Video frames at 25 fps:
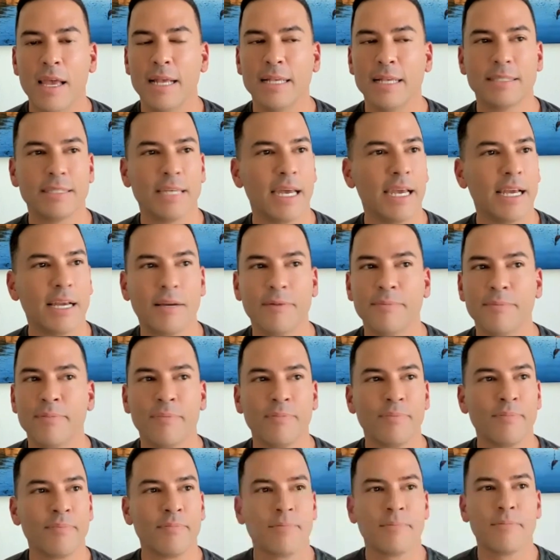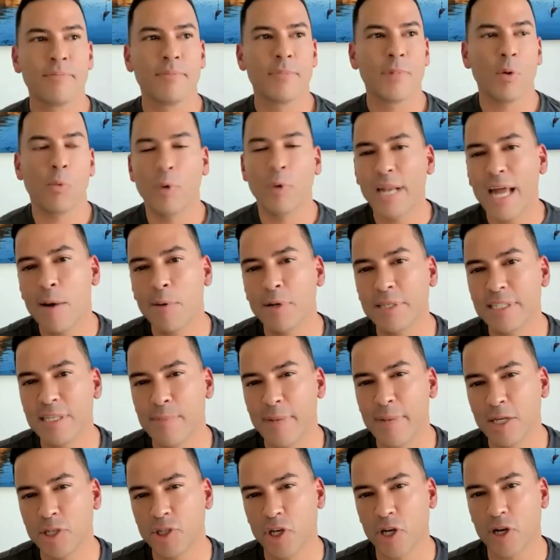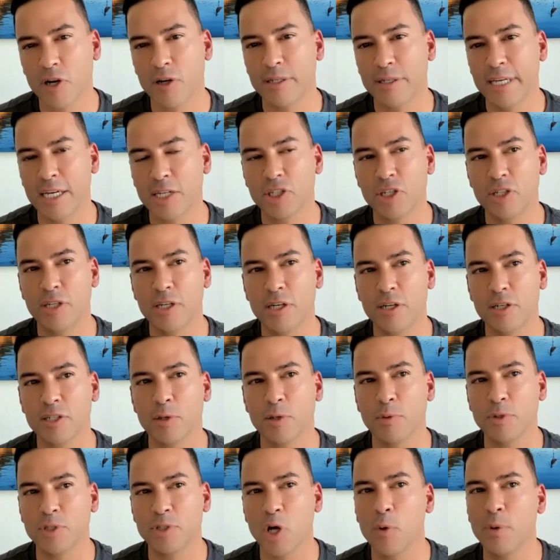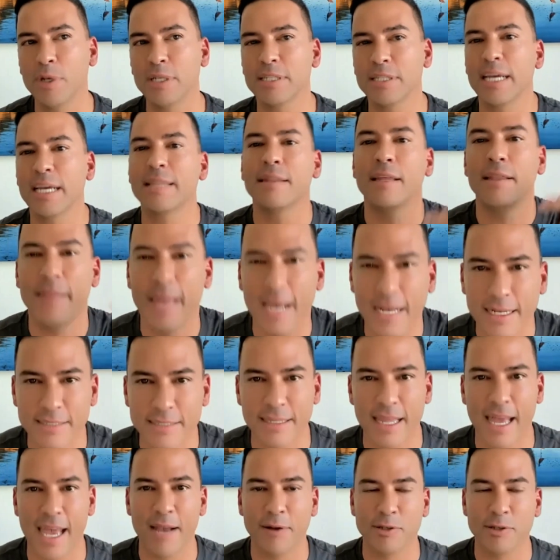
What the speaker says: is like, when I was in my sugar addiction years, it was always like the next day.